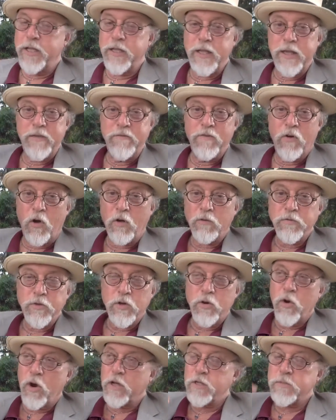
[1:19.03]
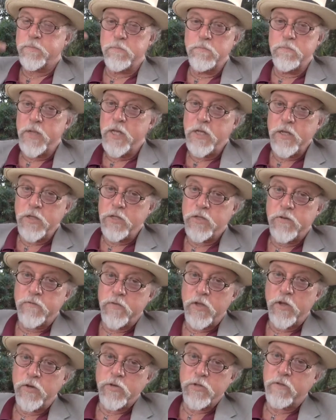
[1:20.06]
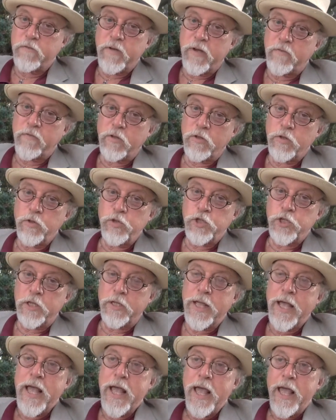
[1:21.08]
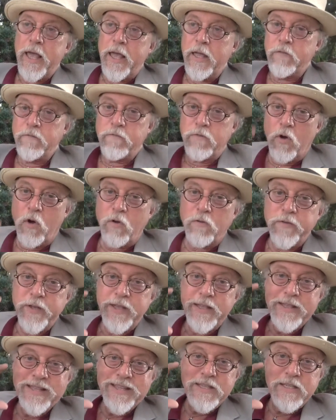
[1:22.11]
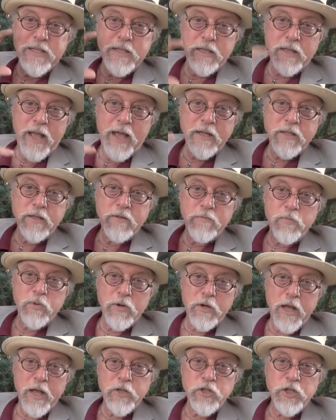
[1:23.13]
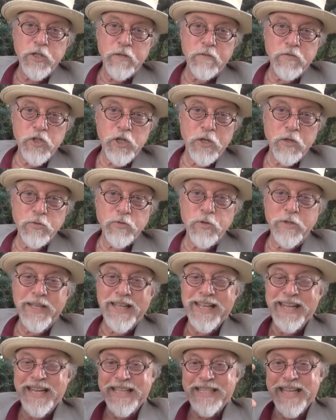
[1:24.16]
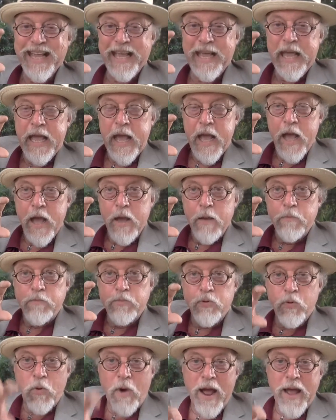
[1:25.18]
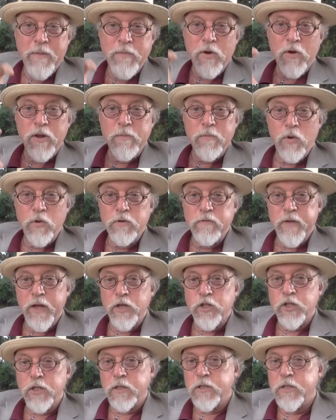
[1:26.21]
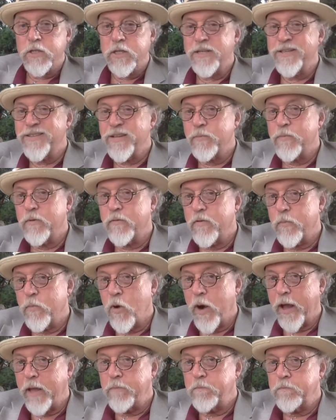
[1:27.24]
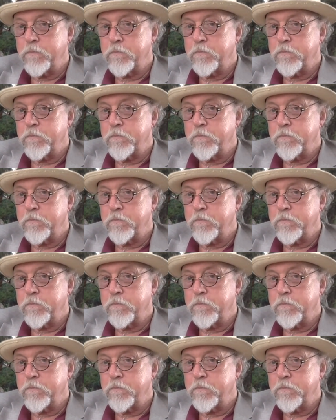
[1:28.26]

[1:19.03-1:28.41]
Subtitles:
It evolved across millions of years of evolution involving the selective predation of children. It is a primary motivational system of the brain.